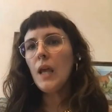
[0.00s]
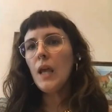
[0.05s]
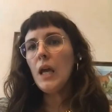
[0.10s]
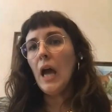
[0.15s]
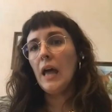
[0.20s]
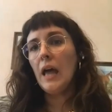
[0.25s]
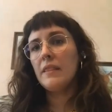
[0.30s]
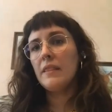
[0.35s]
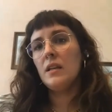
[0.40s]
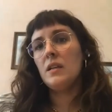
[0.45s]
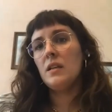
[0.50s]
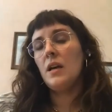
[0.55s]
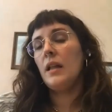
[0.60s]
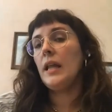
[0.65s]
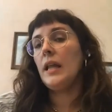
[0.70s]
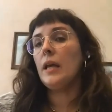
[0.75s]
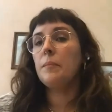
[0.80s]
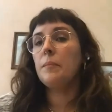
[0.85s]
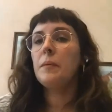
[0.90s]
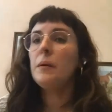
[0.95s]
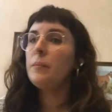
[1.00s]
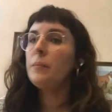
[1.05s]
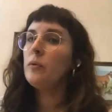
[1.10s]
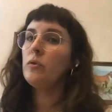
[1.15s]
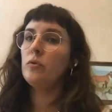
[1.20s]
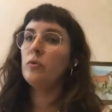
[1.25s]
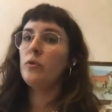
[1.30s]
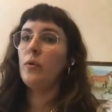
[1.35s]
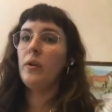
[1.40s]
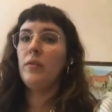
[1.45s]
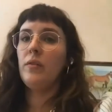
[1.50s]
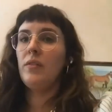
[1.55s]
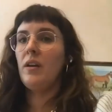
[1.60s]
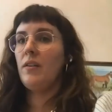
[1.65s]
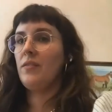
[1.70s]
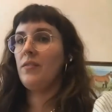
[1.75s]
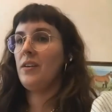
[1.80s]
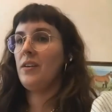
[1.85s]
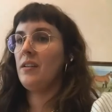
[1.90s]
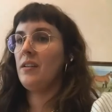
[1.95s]
and the like people who don't even
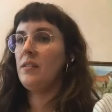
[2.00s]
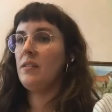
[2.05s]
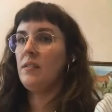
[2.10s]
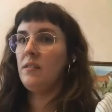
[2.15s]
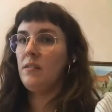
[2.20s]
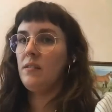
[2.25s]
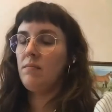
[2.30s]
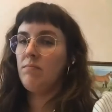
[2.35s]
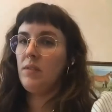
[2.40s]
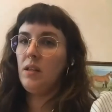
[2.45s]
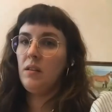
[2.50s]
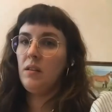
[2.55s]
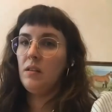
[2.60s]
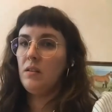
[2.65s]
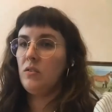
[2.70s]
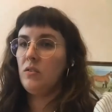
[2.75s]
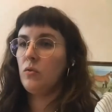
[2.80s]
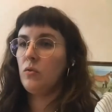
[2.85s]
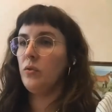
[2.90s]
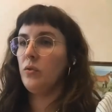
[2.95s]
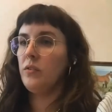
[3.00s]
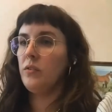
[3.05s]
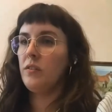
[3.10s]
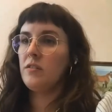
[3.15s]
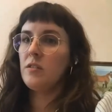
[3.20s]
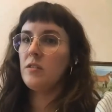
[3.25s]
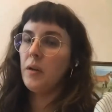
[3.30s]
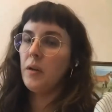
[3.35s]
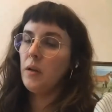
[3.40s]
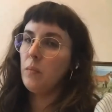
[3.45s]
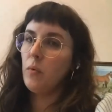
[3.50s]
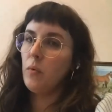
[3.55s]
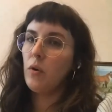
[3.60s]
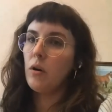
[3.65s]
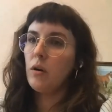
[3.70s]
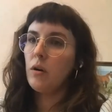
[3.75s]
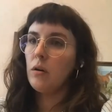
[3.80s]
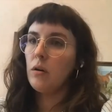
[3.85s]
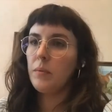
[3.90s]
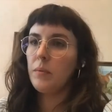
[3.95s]
have kids in the school system
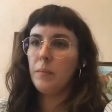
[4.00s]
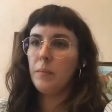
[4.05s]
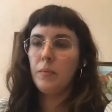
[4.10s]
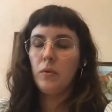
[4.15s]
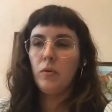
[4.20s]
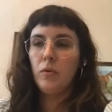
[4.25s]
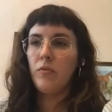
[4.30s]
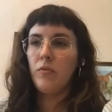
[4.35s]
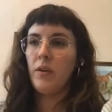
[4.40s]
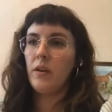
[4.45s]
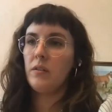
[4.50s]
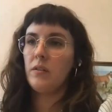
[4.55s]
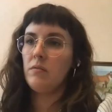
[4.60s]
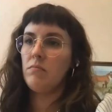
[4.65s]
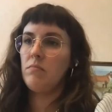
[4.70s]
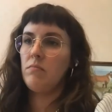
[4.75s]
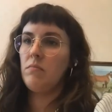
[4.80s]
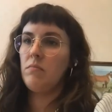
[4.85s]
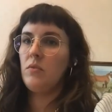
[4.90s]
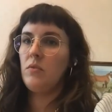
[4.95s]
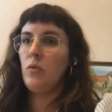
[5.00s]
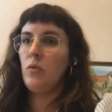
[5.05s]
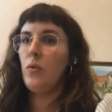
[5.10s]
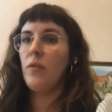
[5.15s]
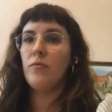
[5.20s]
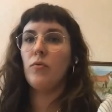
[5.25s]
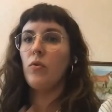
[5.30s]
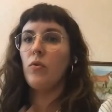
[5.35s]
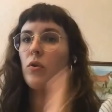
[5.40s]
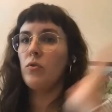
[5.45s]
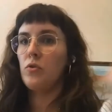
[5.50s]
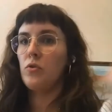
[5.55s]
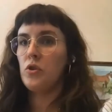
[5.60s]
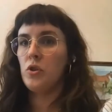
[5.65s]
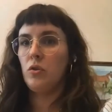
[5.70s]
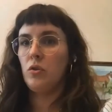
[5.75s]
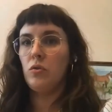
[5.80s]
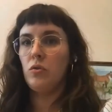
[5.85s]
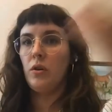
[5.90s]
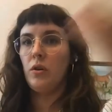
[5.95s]
anymore, people who have grown
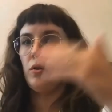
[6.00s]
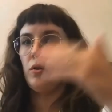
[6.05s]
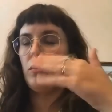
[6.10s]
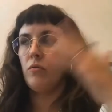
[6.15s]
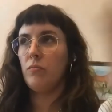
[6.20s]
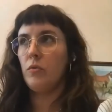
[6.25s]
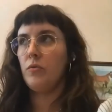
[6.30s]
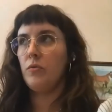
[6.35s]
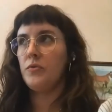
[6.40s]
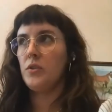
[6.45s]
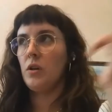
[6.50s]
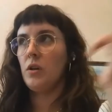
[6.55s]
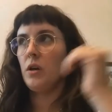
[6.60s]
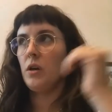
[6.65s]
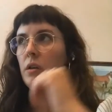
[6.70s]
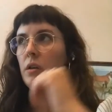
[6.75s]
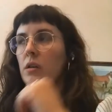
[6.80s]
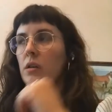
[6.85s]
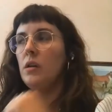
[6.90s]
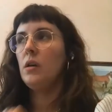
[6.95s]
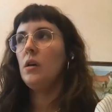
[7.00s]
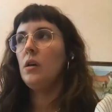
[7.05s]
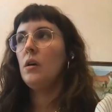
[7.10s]
children who have moved on.